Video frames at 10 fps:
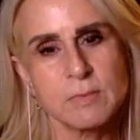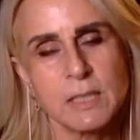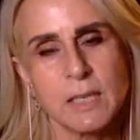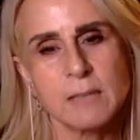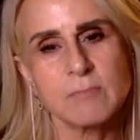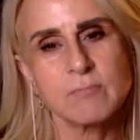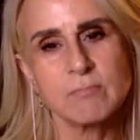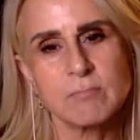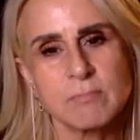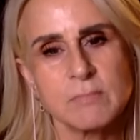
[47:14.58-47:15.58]
get,
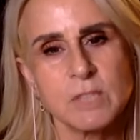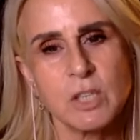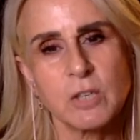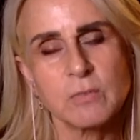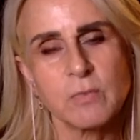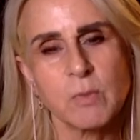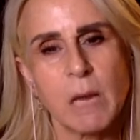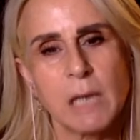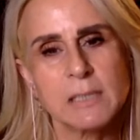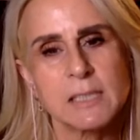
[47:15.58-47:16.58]
the
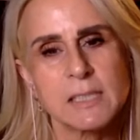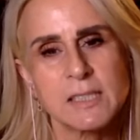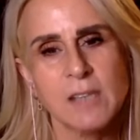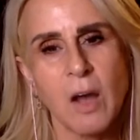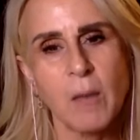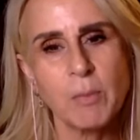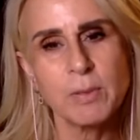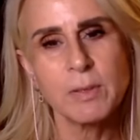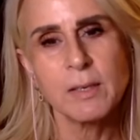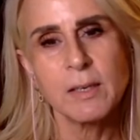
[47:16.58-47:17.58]
mind to stop.
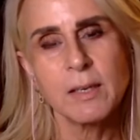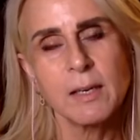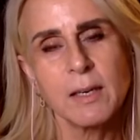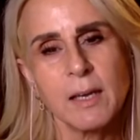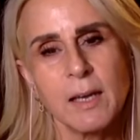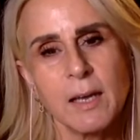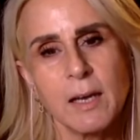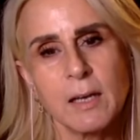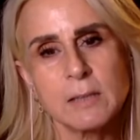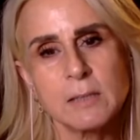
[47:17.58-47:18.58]

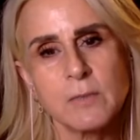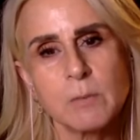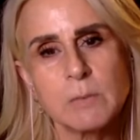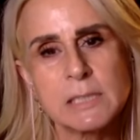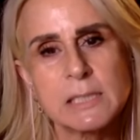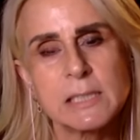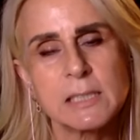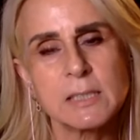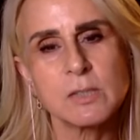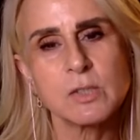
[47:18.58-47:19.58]
And if I'm
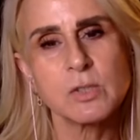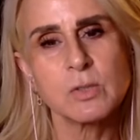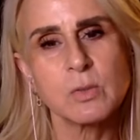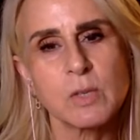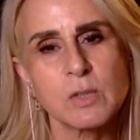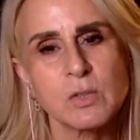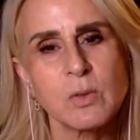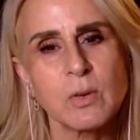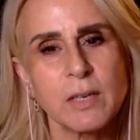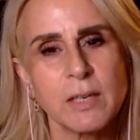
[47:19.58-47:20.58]
listening to a
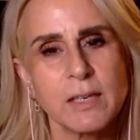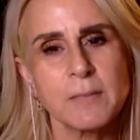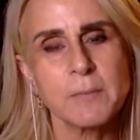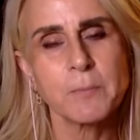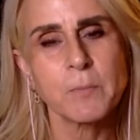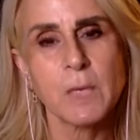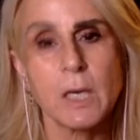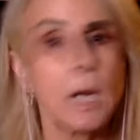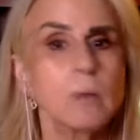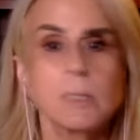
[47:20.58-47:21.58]
story, and
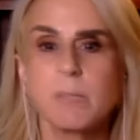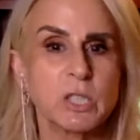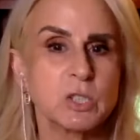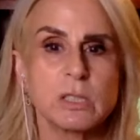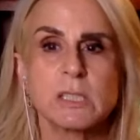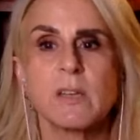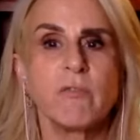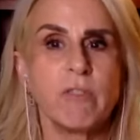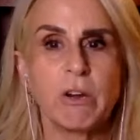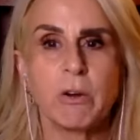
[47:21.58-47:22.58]
I always make sure it's a
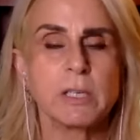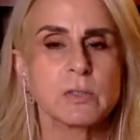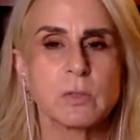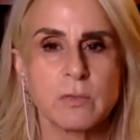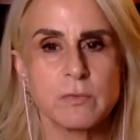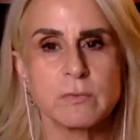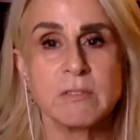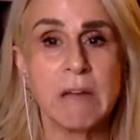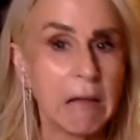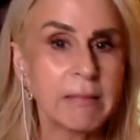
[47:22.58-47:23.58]
very sort of
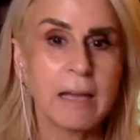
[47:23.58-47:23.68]
not